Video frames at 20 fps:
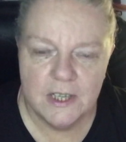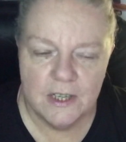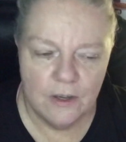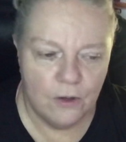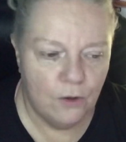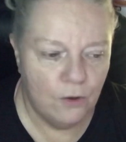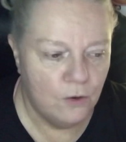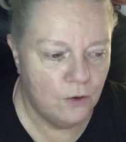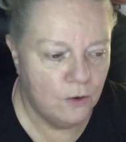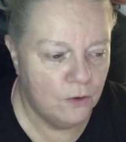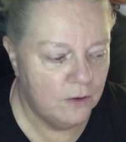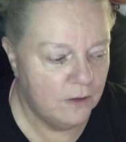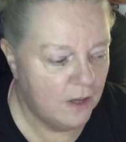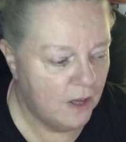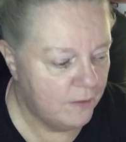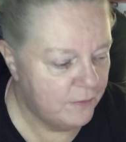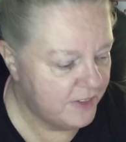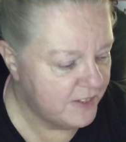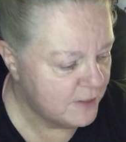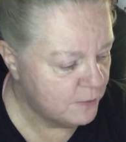or
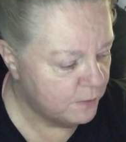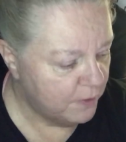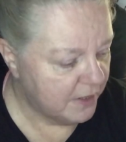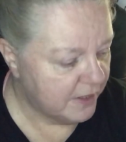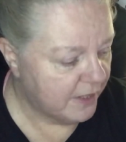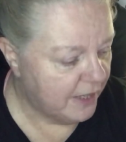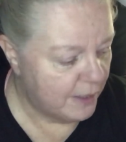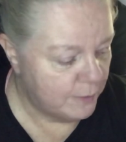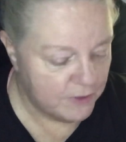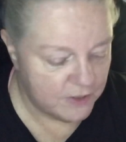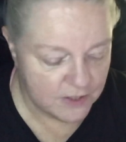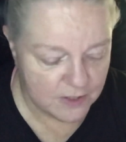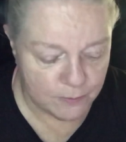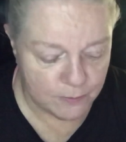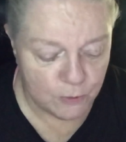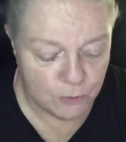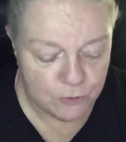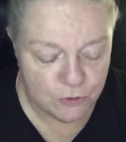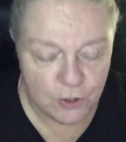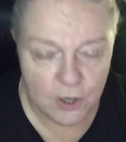this one came with a
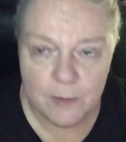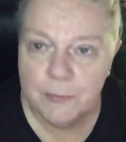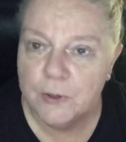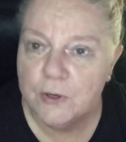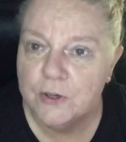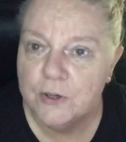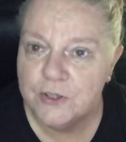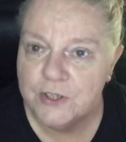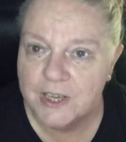small tripod